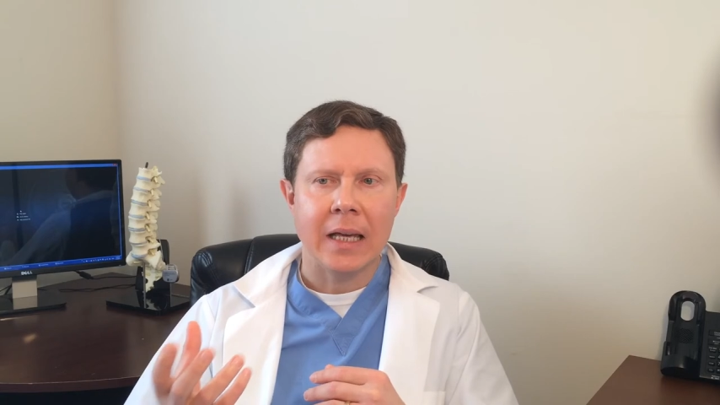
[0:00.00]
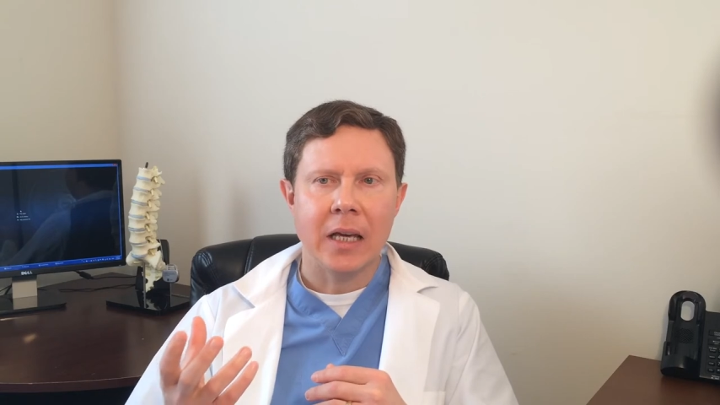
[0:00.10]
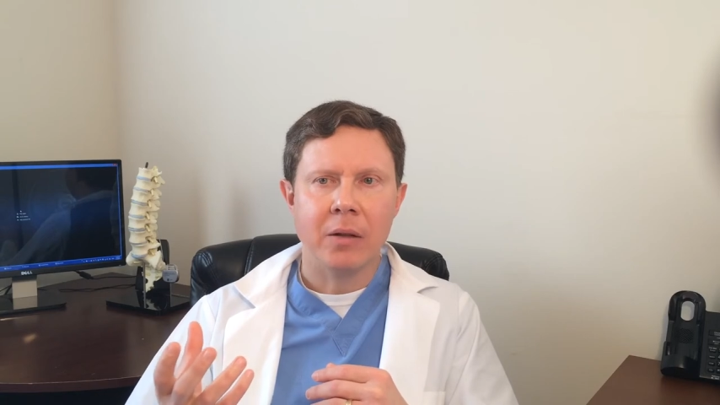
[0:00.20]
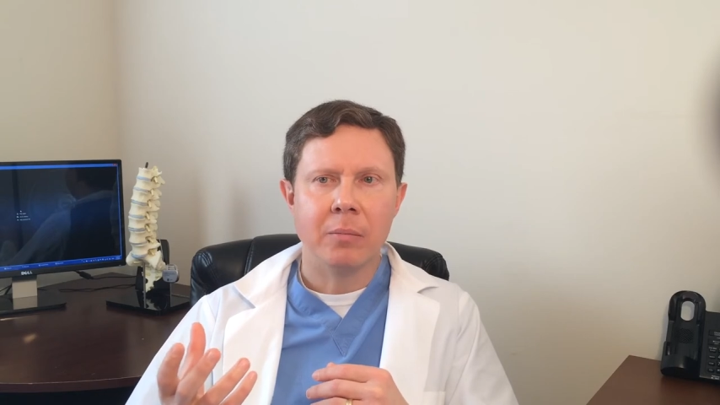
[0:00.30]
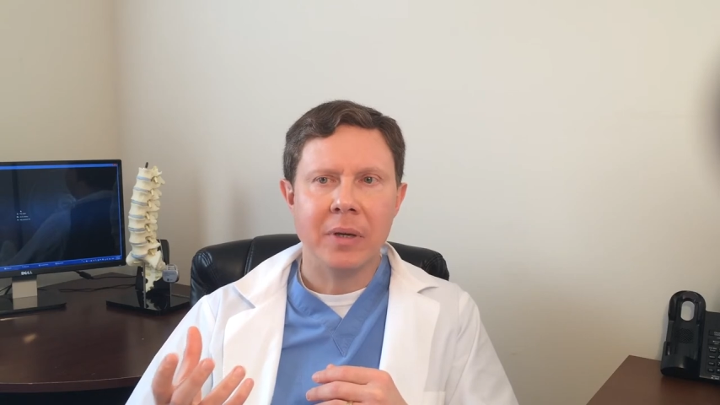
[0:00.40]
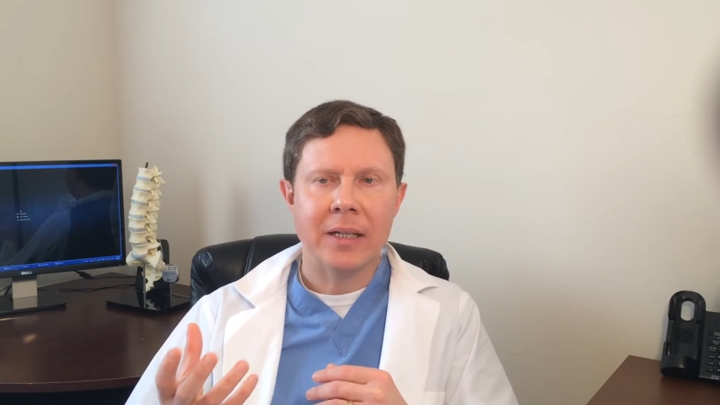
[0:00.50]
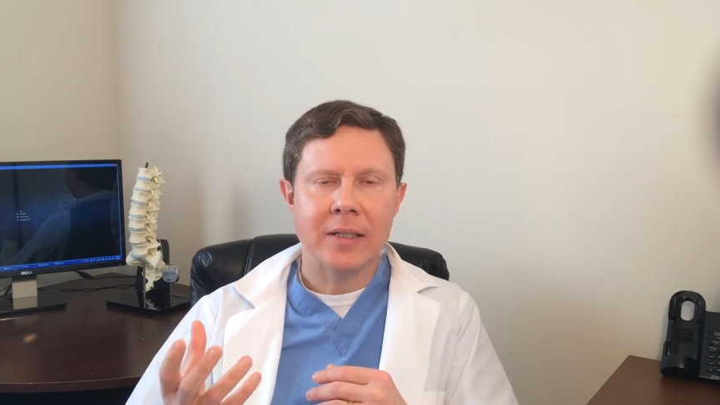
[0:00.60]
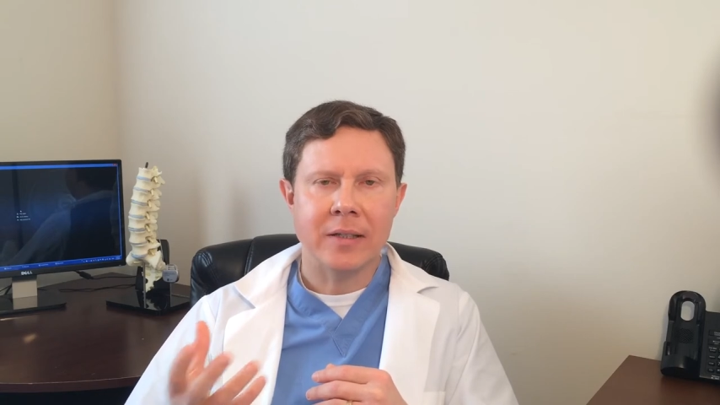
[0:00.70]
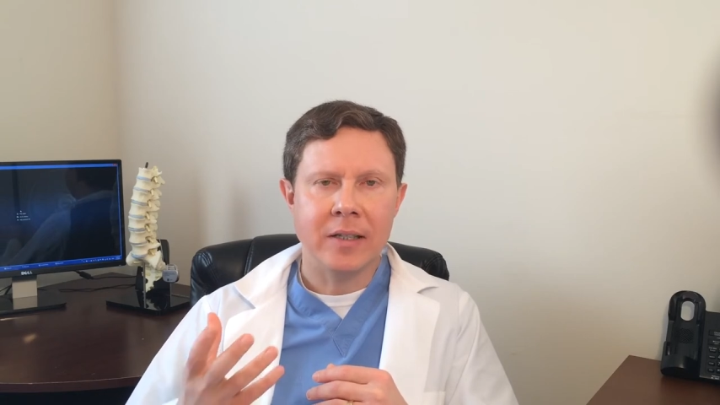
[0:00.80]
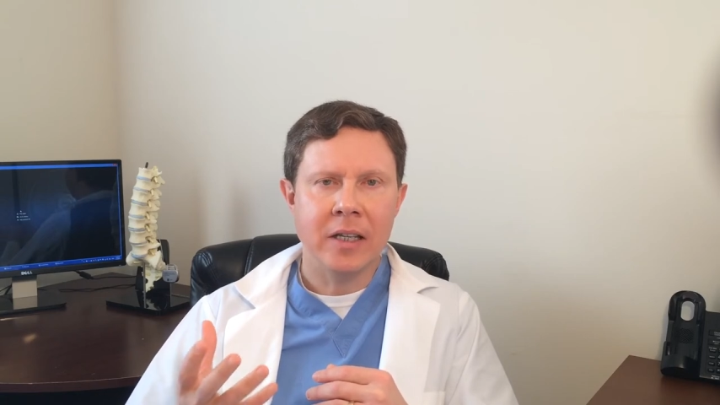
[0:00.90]
can be
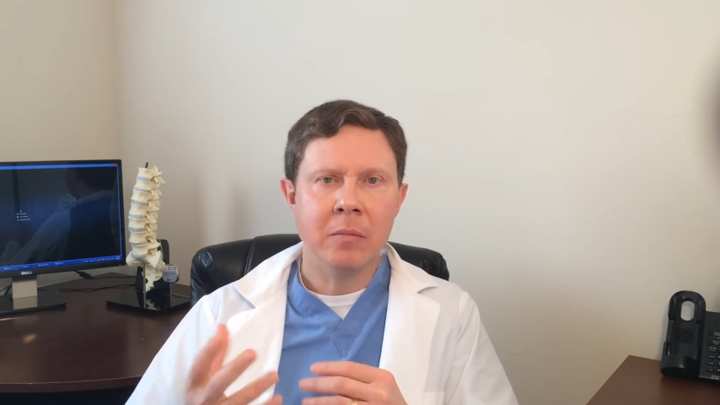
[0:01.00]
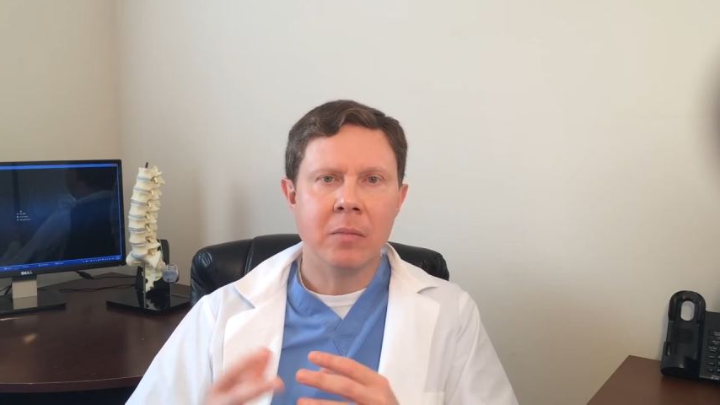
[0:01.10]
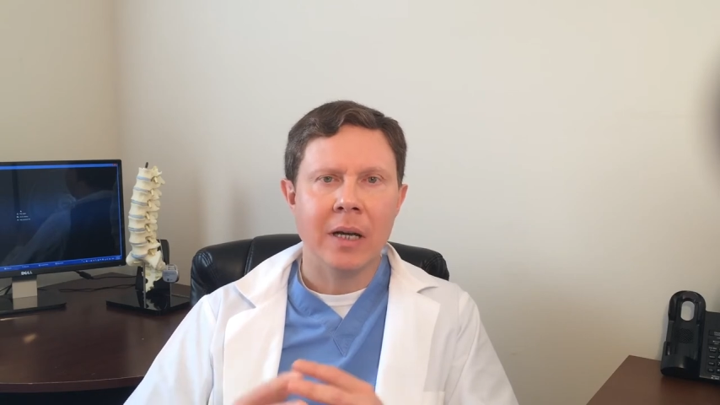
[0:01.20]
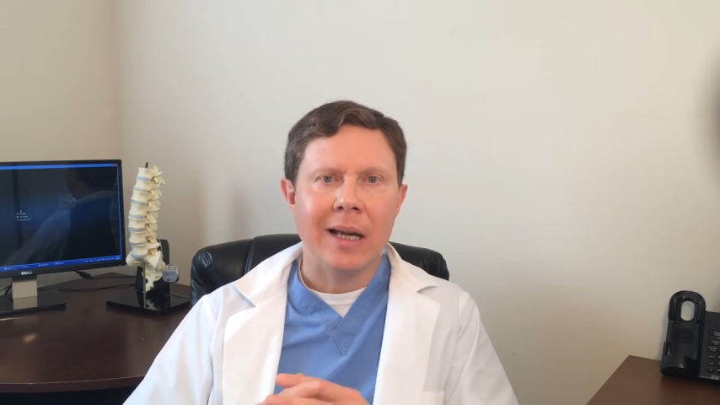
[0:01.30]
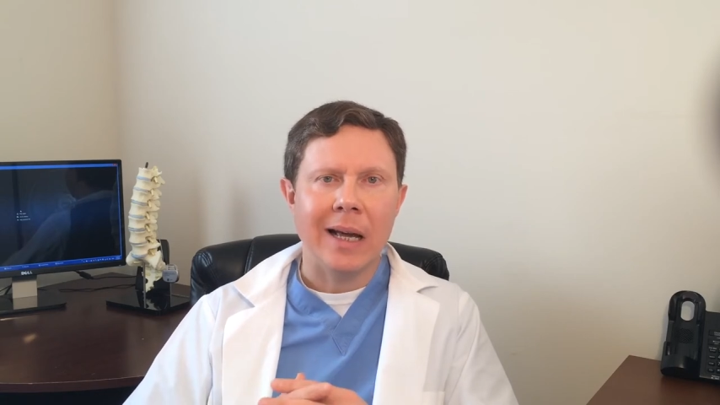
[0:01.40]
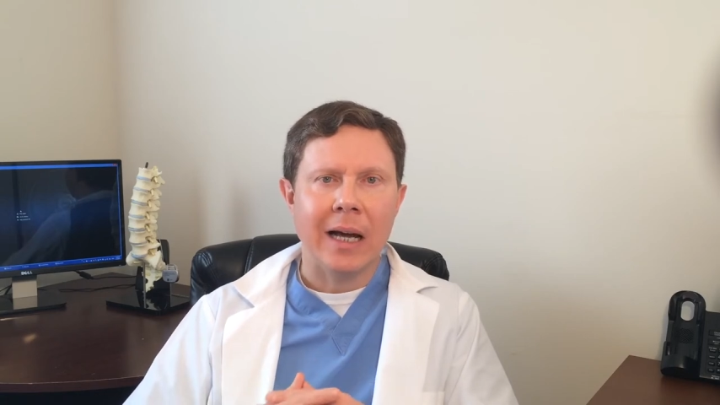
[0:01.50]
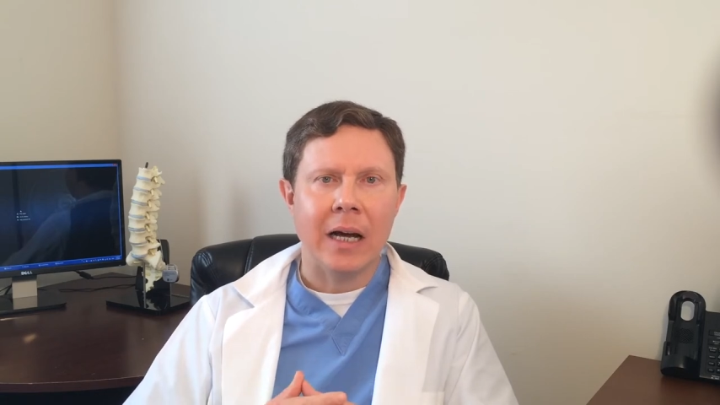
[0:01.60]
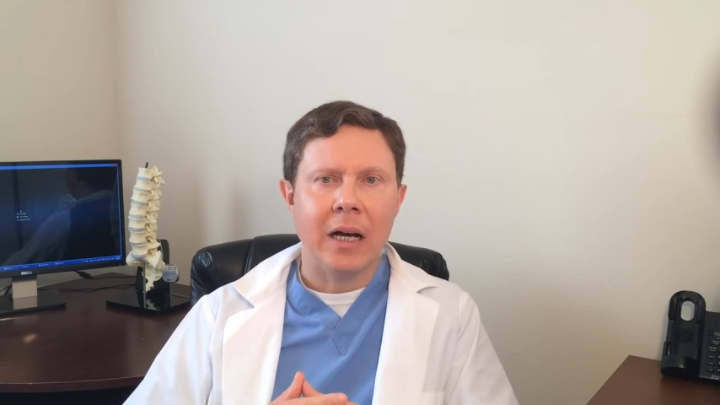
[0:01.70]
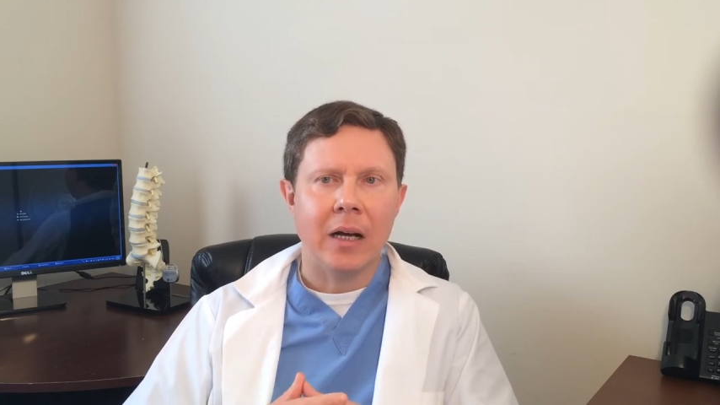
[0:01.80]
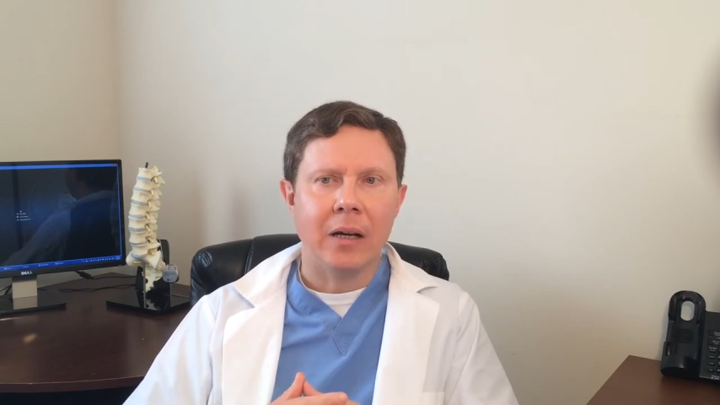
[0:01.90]
as a team
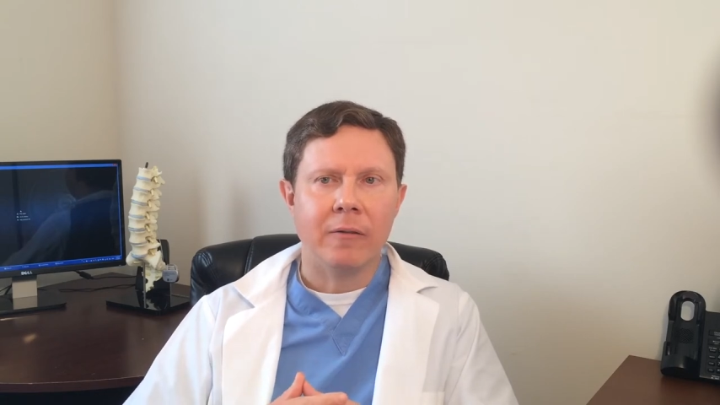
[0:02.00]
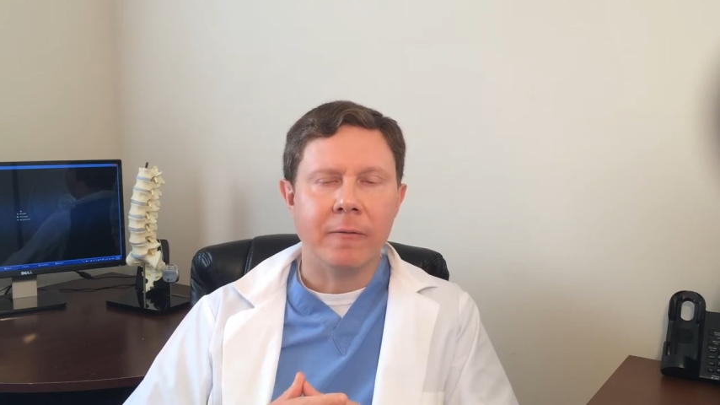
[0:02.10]
uh,